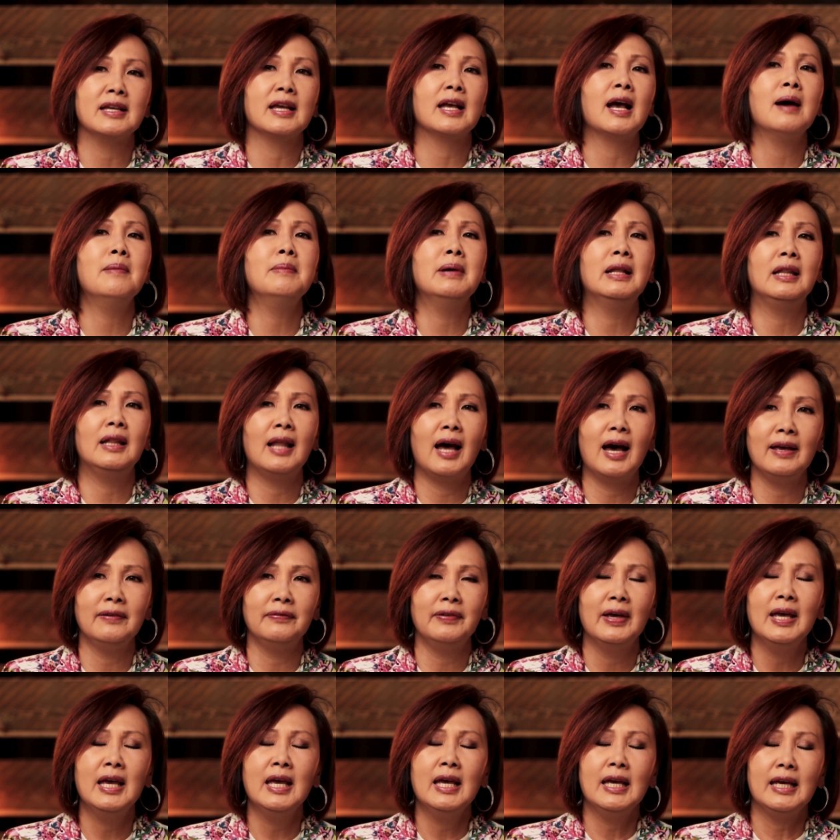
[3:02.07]
They come
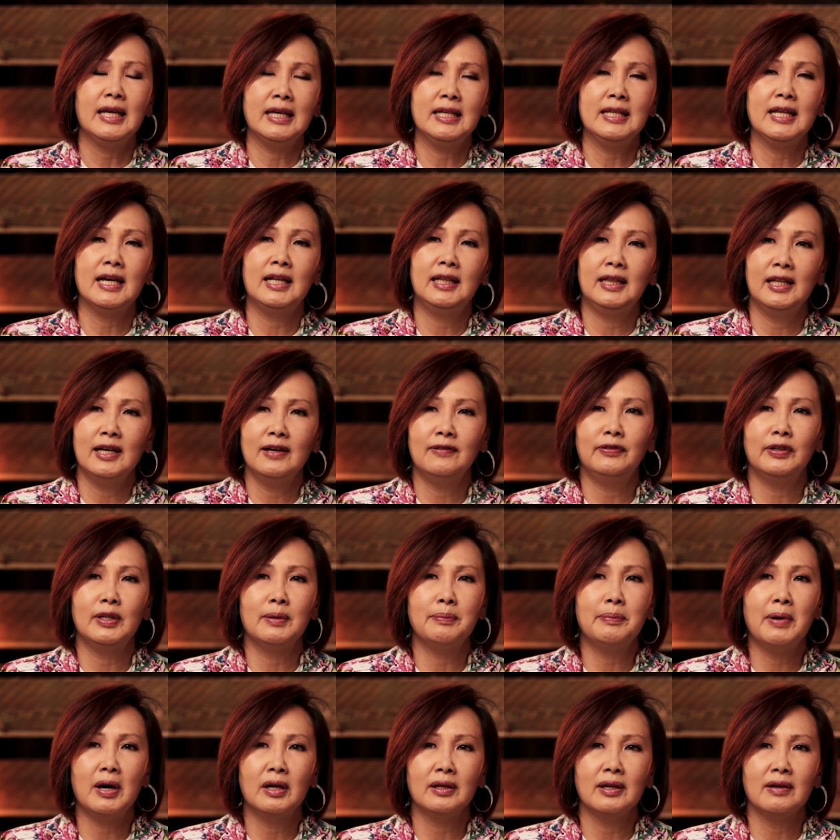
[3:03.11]
alive in their love for
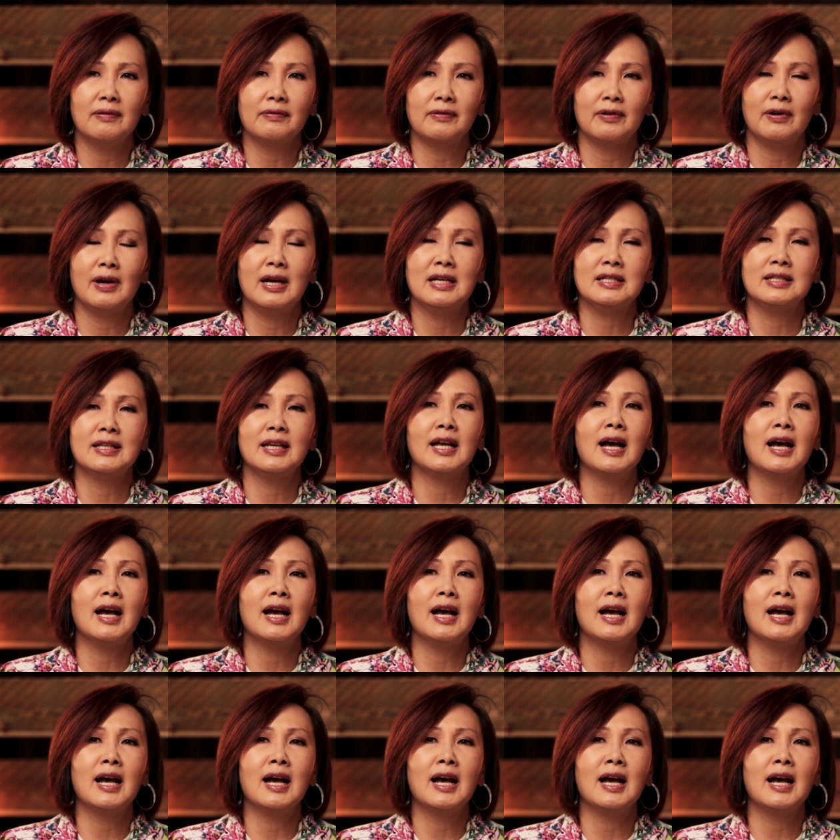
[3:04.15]
the body of Christ.